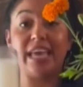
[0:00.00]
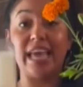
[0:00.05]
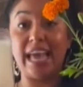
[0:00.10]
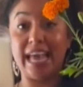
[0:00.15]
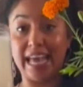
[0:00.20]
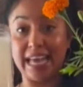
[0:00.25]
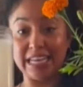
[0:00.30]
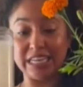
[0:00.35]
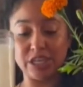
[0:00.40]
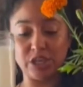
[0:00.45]

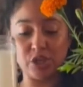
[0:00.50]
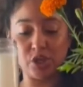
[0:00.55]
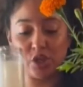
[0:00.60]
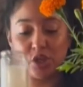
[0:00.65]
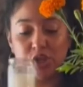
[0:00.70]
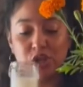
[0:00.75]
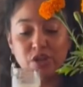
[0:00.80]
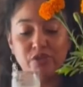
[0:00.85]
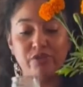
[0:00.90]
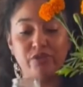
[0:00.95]

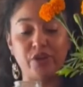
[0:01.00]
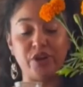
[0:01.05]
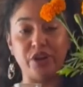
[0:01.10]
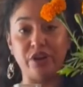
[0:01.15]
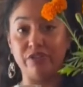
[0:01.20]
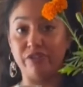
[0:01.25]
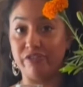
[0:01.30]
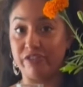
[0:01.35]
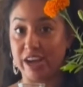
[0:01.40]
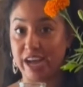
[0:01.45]
candle for
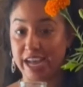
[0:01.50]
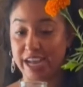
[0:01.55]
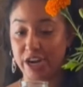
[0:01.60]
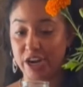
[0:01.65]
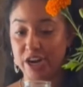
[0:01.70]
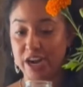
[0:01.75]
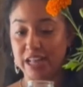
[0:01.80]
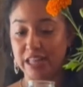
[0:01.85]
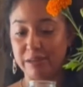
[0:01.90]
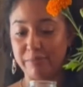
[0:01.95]
your
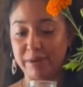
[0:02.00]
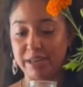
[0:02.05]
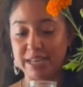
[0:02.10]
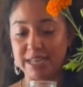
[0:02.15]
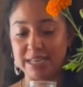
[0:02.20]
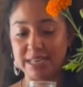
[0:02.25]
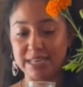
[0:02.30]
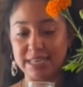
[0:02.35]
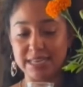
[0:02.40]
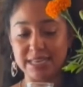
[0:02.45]
fire
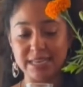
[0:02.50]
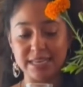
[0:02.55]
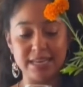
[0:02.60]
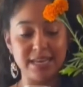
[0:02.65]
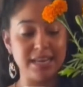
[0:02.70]
element,